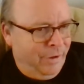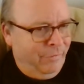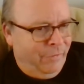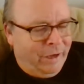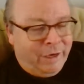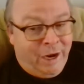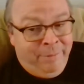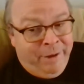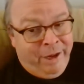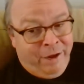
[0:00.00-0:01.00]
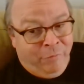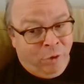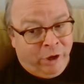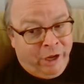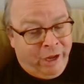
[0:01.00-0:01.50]
In fact, I may have
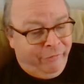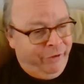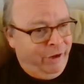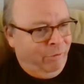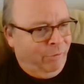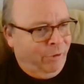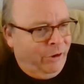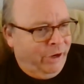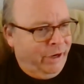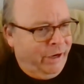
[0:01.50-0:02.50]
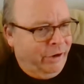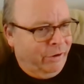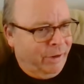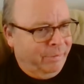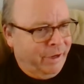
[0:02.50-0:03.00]
more caffeine when we're done
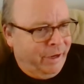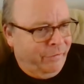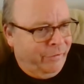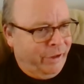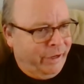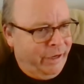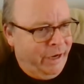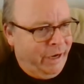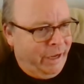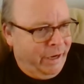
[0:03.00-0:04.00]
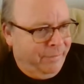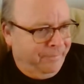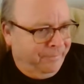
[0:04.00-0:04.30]
here. I'm kind of like needing it.